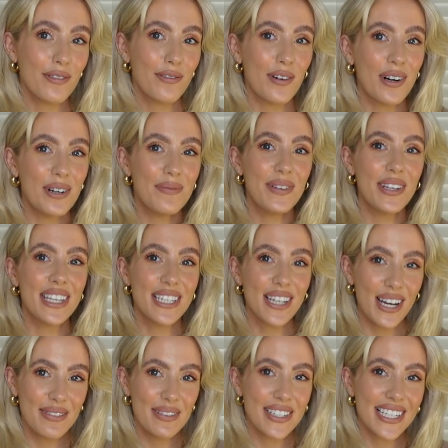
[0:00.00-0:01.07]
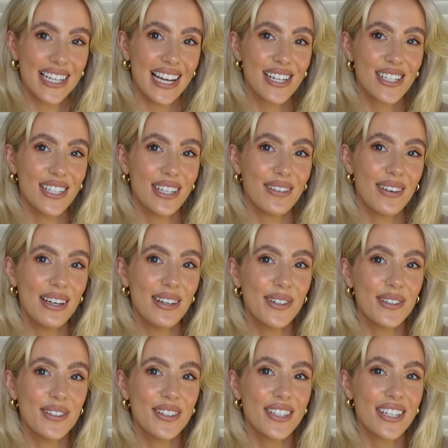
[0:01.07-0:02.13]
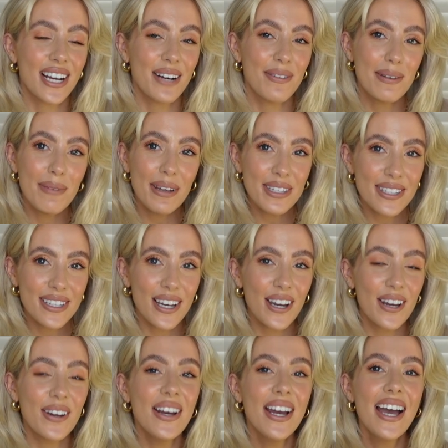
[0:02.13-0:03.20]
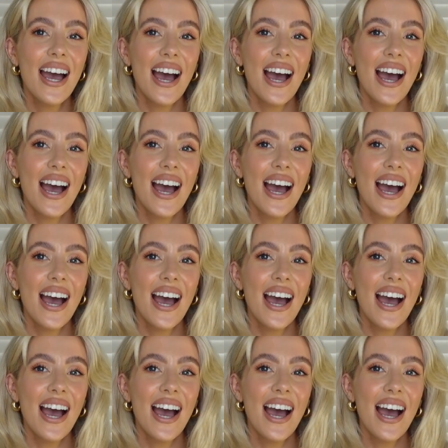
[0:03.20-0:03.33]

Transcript: from the Timeless collection that we launched a couple of months ago.